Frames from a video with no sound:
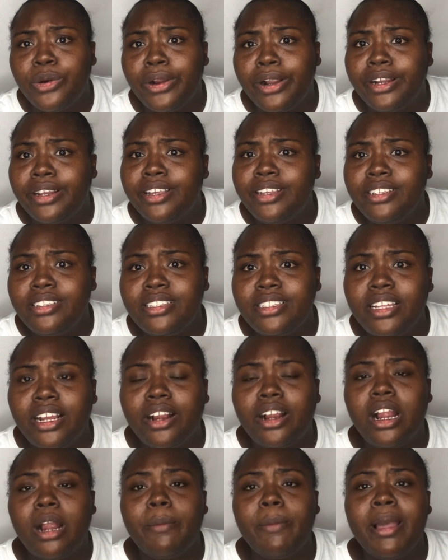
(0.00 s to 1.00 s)

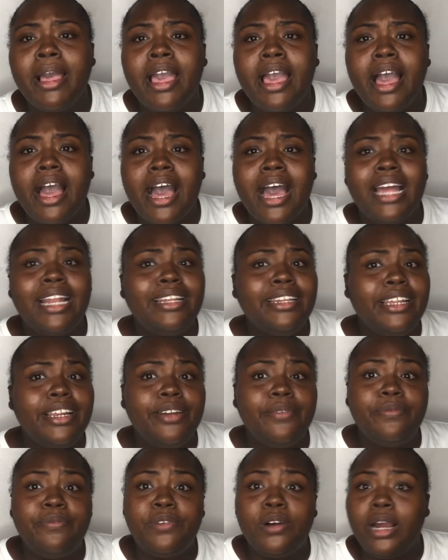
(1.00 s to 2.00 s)
Instagram. And then
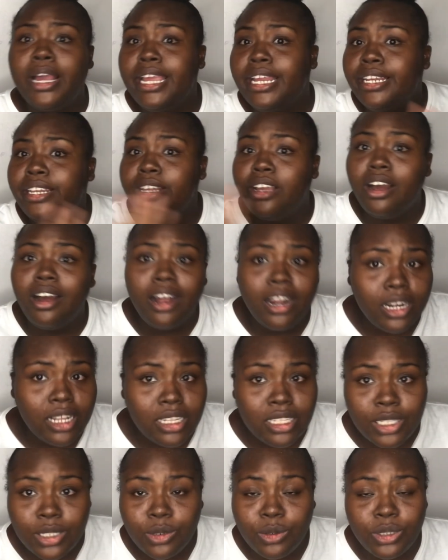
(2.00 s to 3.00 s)
for any other
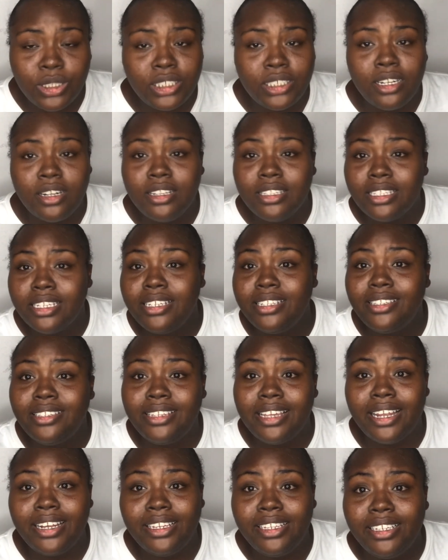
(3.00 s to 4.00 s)
socials, it's
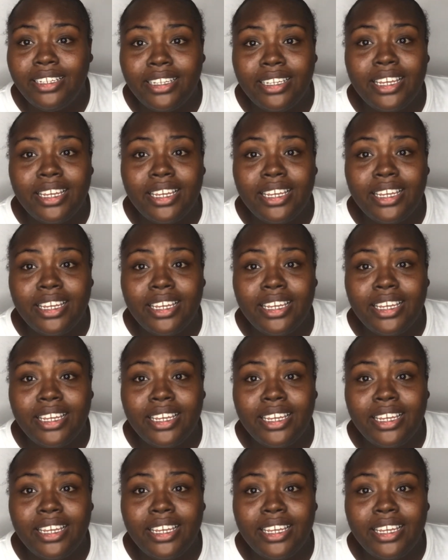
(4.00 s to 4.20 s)
Yanieki.